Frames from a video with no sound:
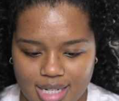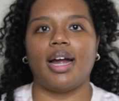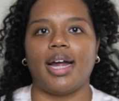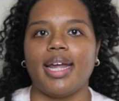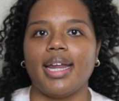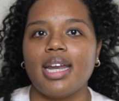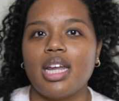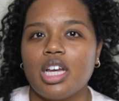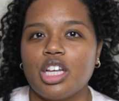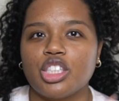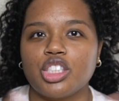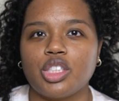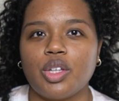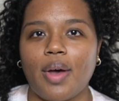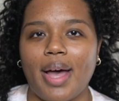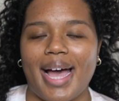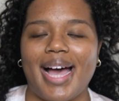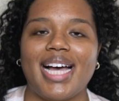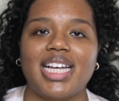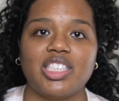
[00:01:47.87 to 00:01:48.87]
All right,
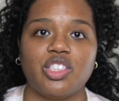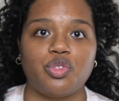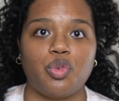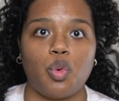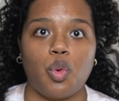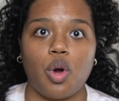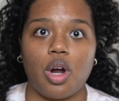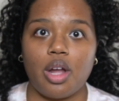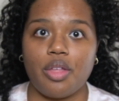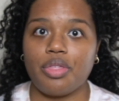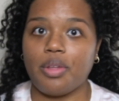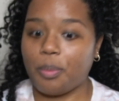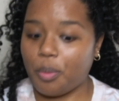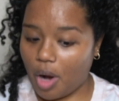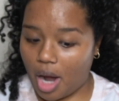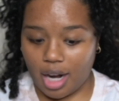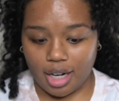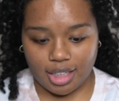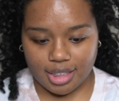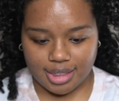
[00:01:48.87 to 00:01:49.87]
so as for the
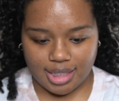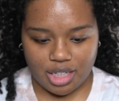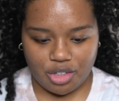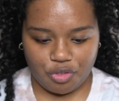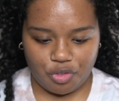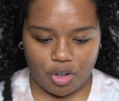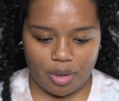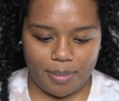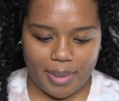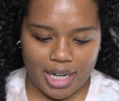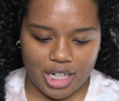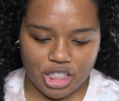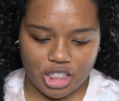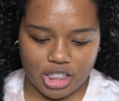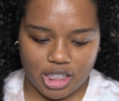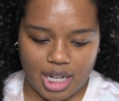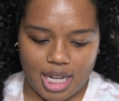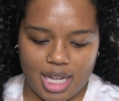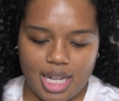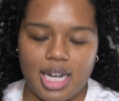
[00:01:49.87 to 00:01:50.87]
product
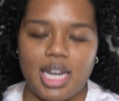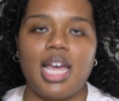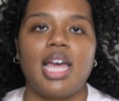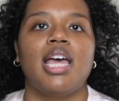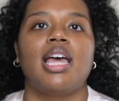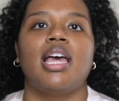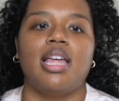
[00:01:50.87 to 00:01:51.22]
information,